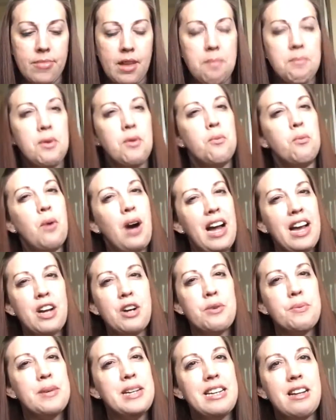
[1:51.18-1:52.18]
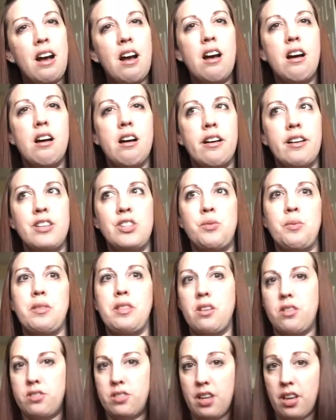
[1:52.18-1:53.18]
But why are we not honest
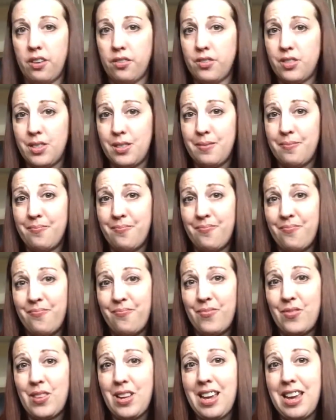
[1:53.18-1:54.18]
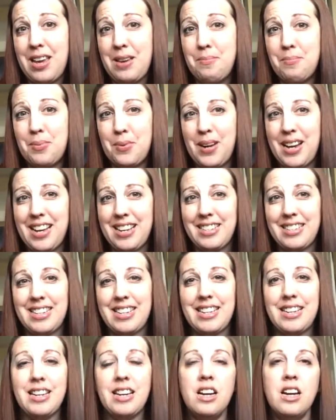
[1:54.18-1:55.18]
with ourselves? Hey,
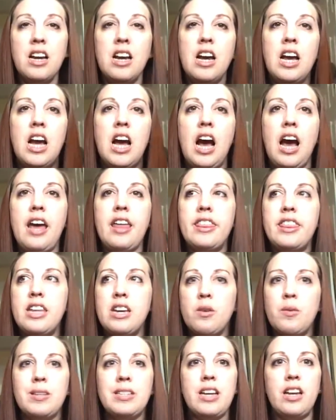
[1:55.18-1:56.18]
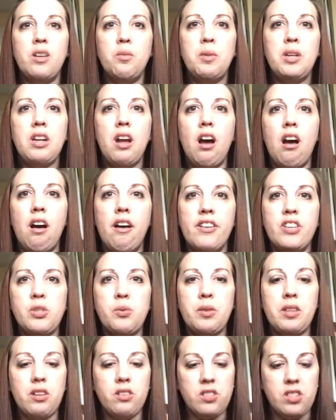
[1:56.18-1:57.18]
Brandy. I think we tend to be not honest
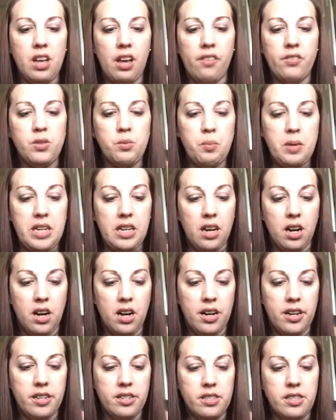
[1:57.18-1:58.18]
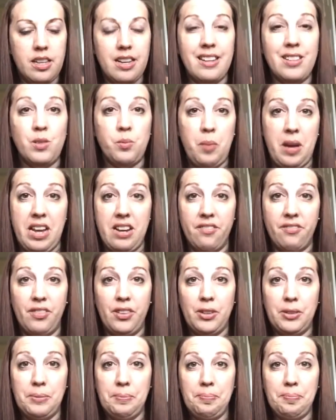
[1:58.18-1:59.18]
with ourselves because it's
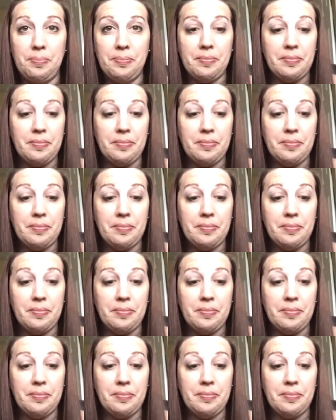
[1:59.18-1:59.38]
painful.